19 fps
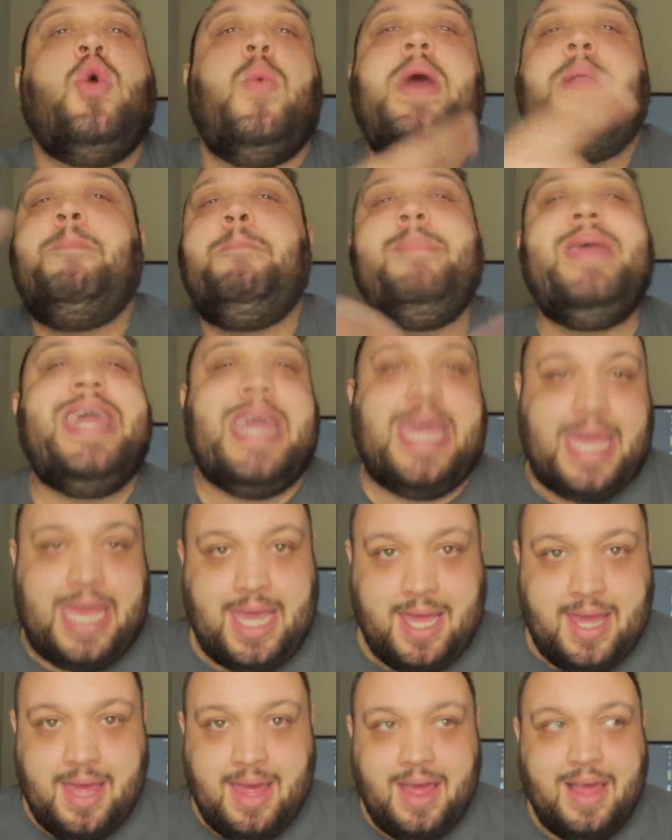you and
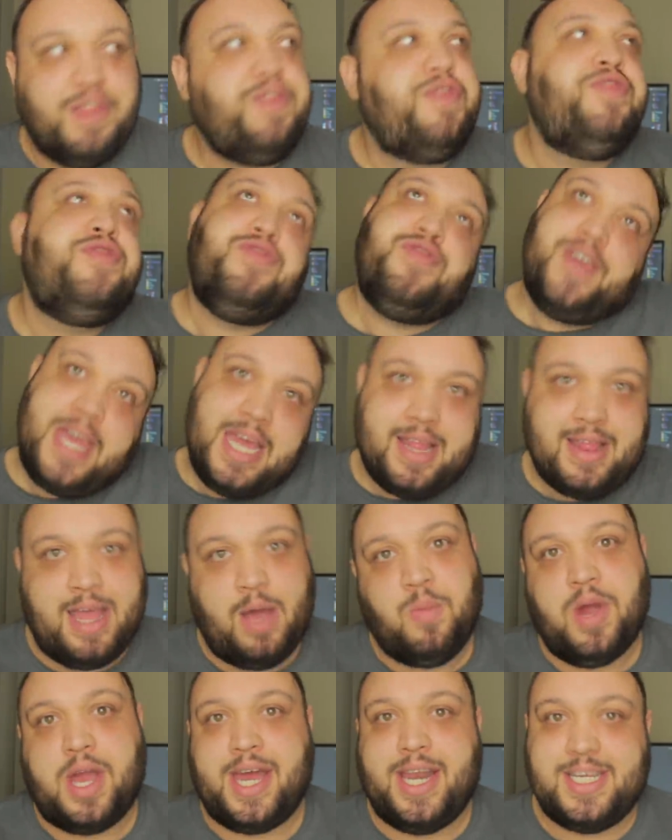me think
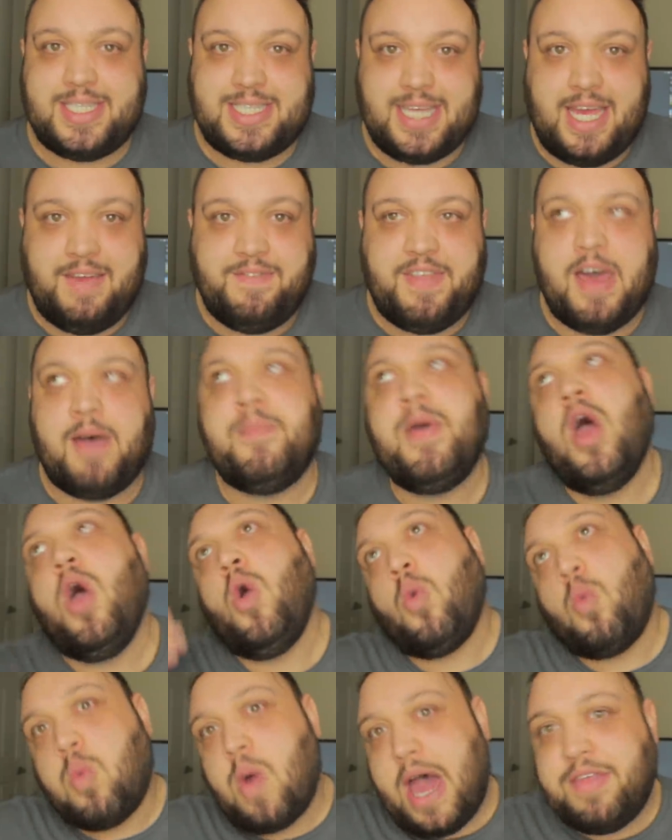that we're gonna save them
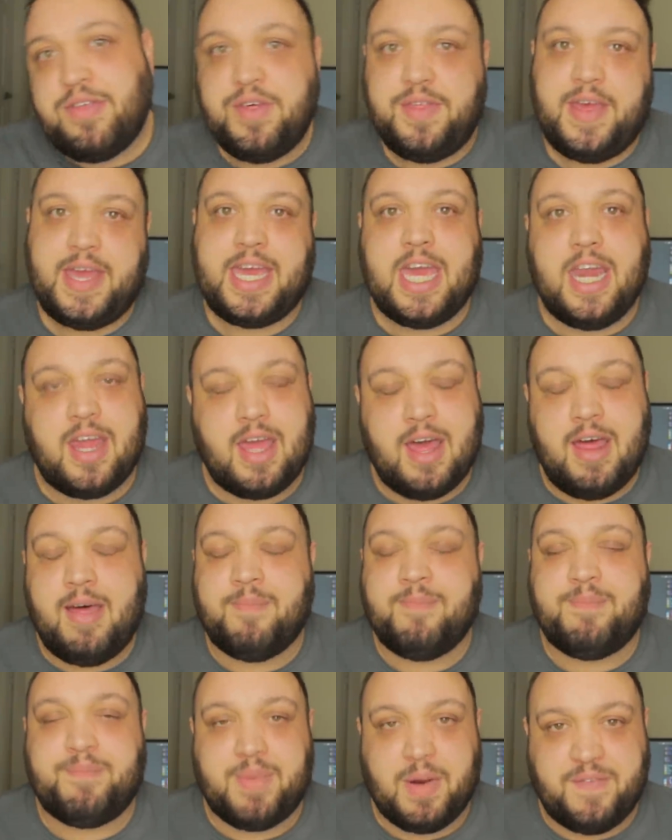rather than getting
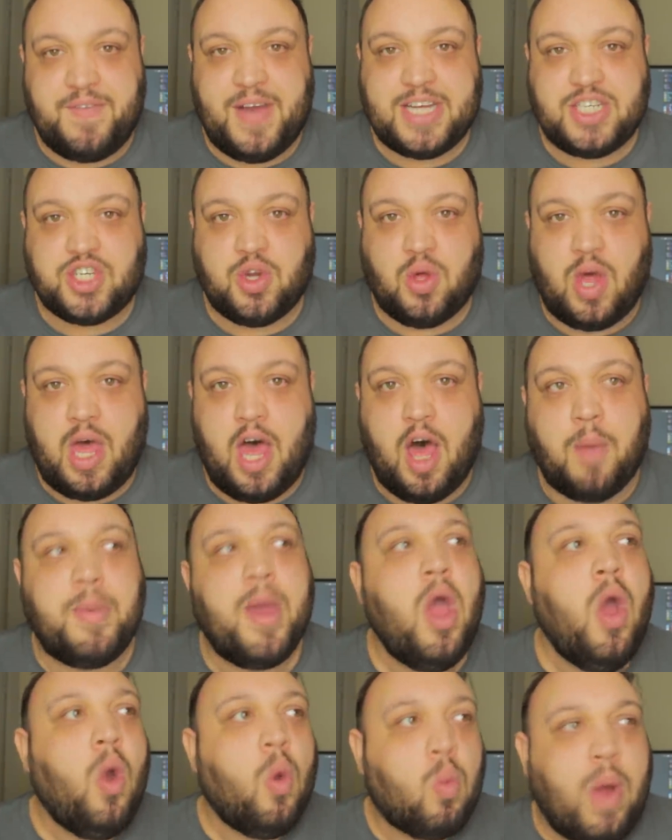them professional
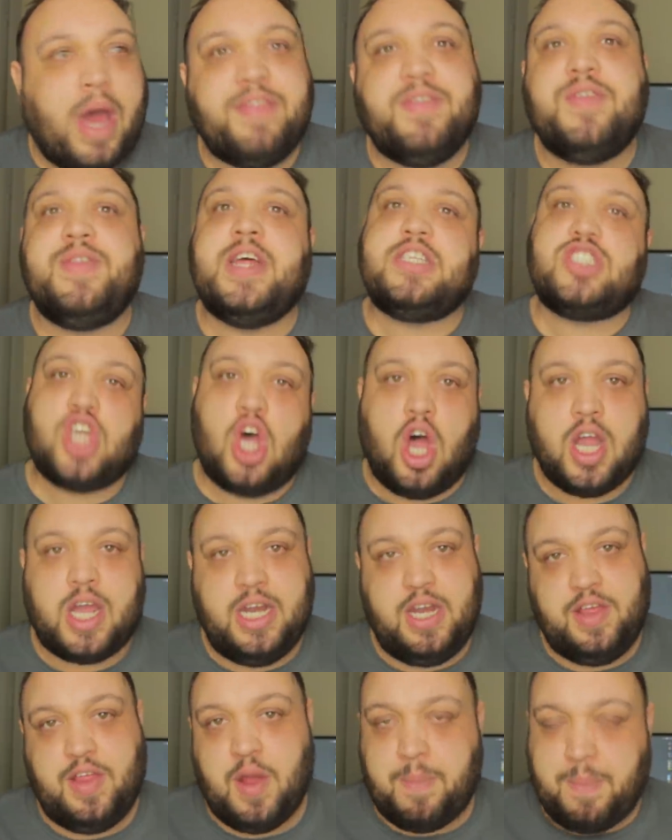help, rather than
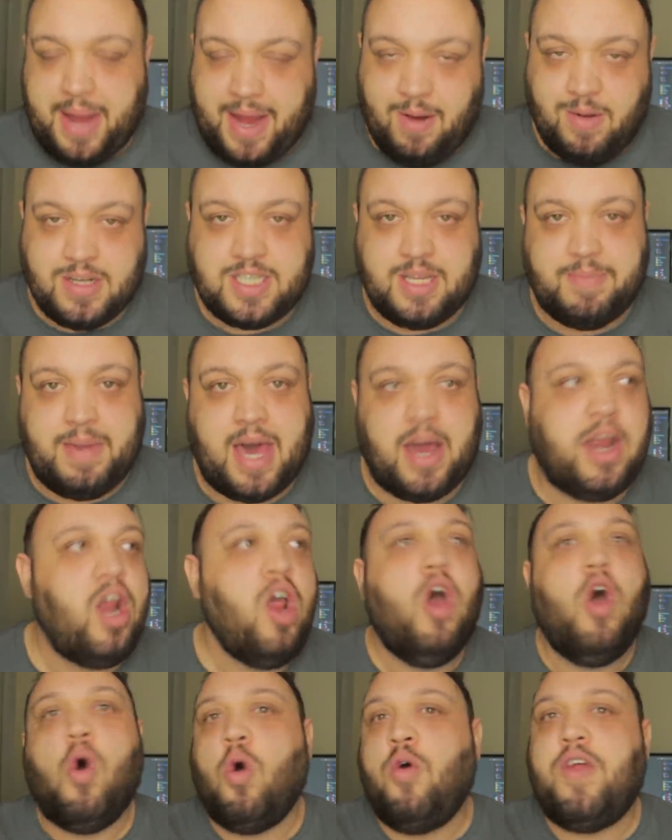talking to their parents about
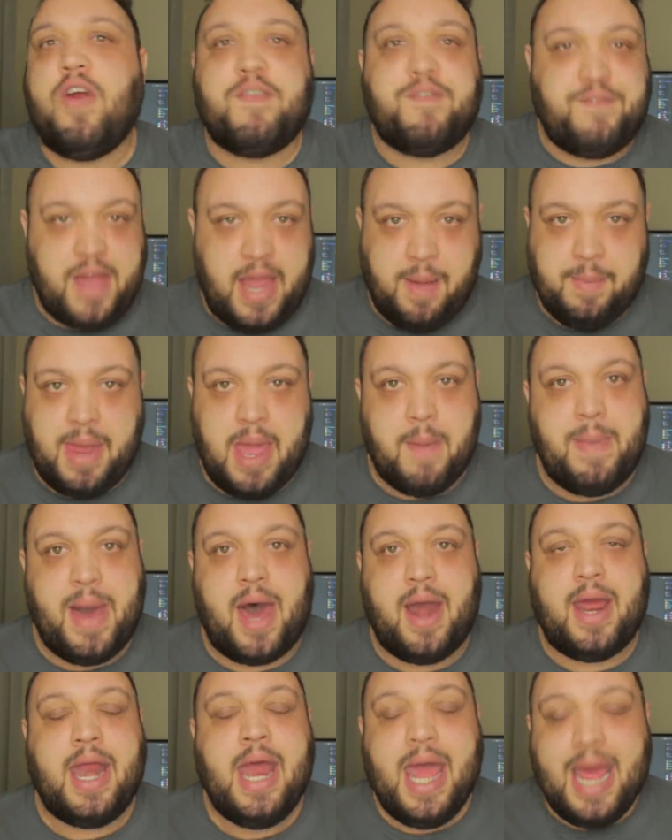it or their family
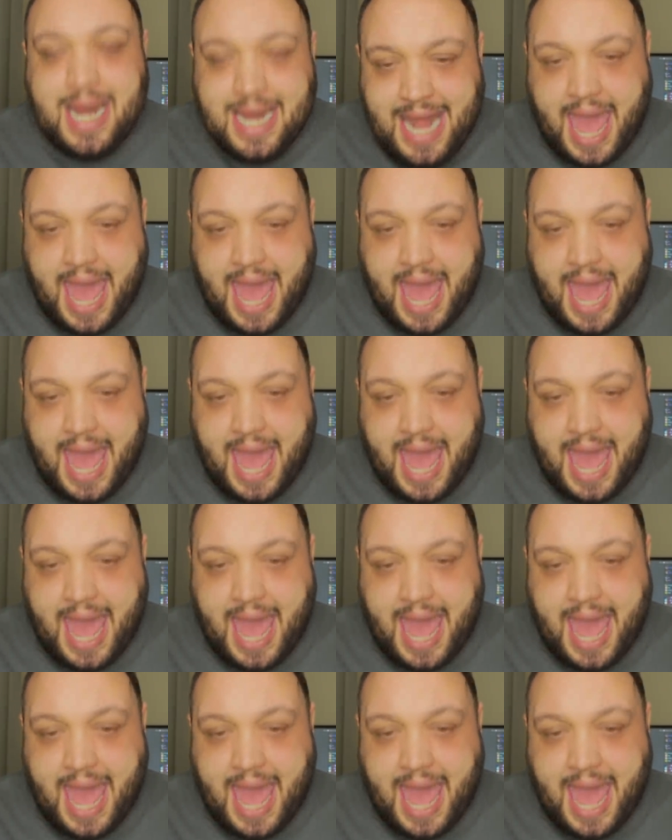about it.